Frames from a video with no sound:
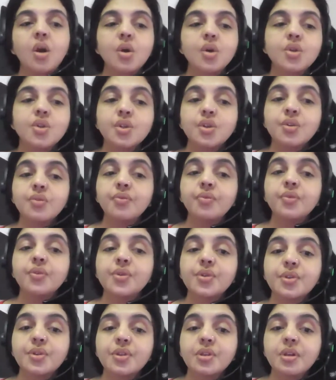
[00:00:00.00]
Je vous
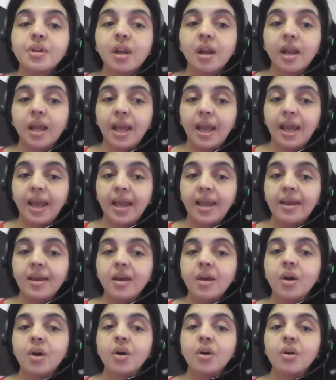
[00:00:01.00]
serais
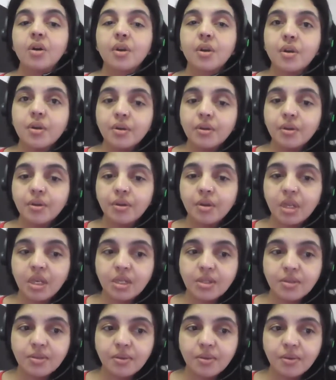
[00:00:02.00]

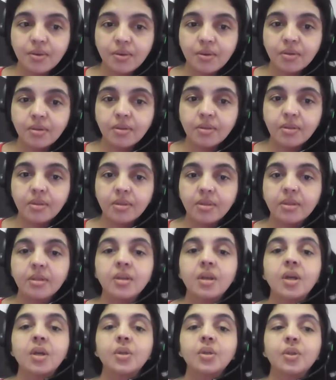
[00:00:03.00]
reconnaissante
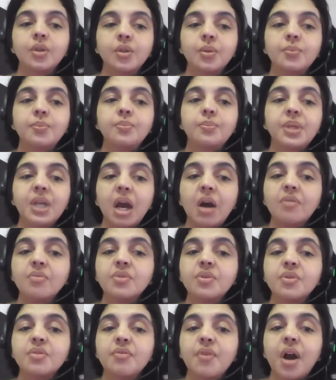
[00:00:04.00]
de bien
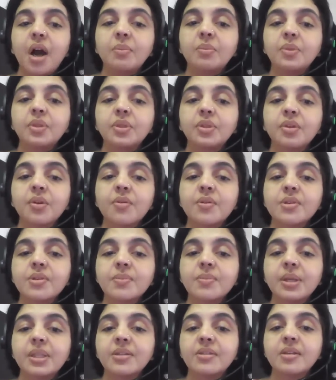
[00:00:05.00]
vouloir me
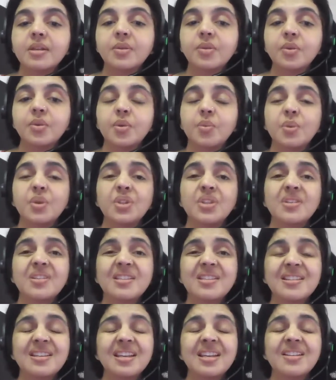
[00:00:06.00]
transmettre ces documents.
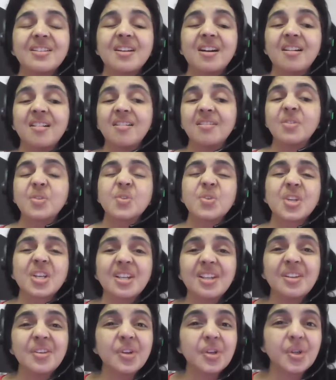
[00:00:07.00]
This is
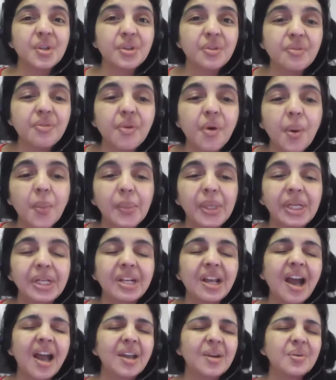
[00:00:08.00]
strictly written format.
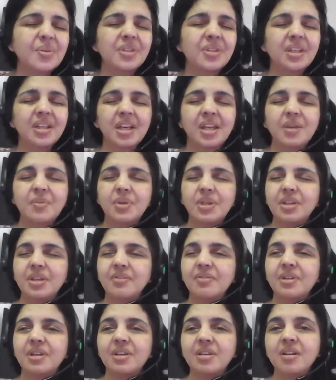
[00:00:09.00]
I don't think anybody
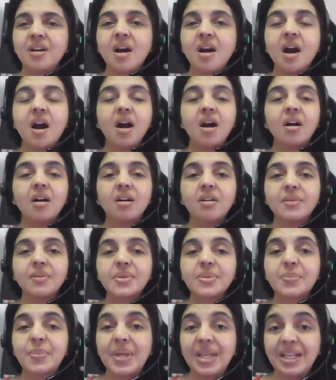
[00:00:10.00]
will
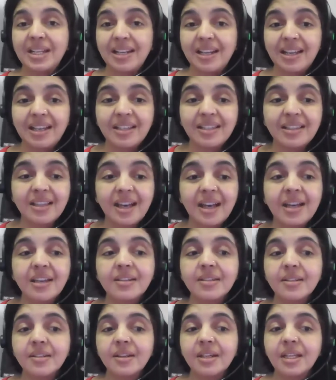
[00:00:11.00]
speak like that.
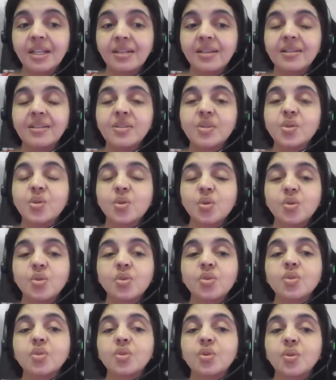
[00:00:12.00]
It is
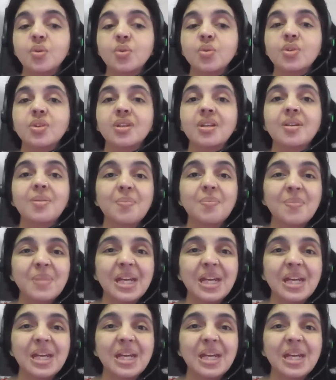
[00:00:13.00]
just used in